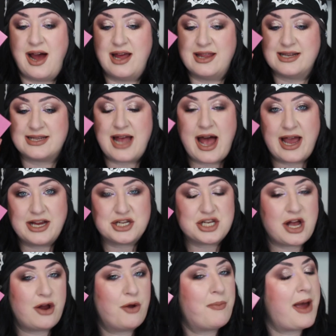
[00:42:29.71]
This
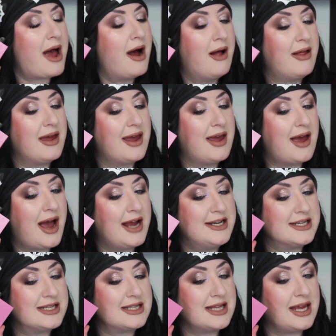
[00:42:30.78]
eyeshadow palette, I
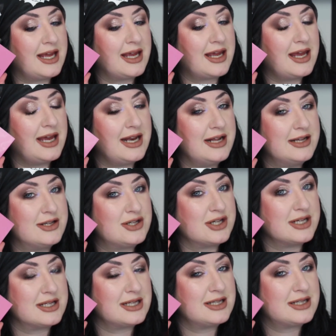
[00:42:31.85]
just think it is
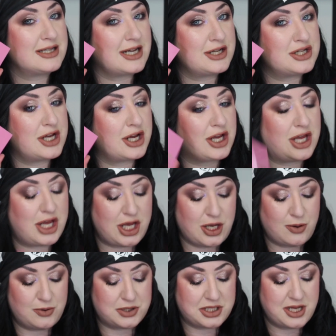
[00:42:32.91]
just such a
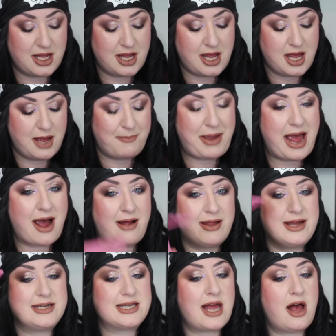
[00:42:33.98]
cute
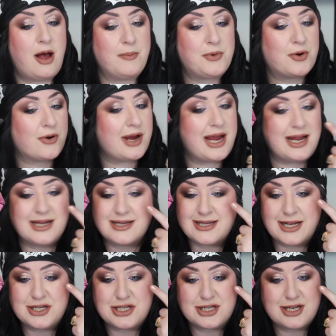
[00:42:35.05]
palette to help create
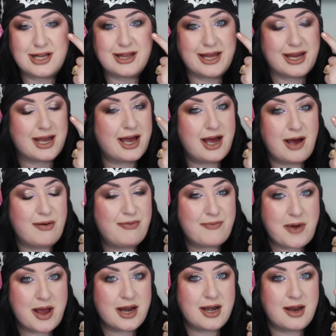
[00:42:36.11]
such like a
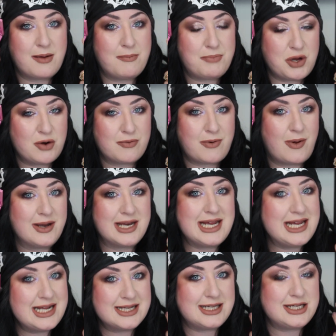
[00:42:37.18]
fun, beautiful, and
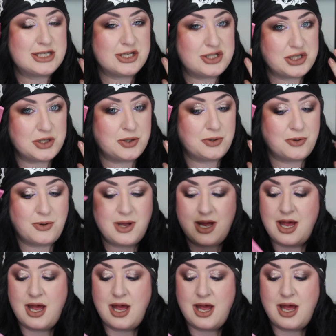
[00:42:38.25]
easy to do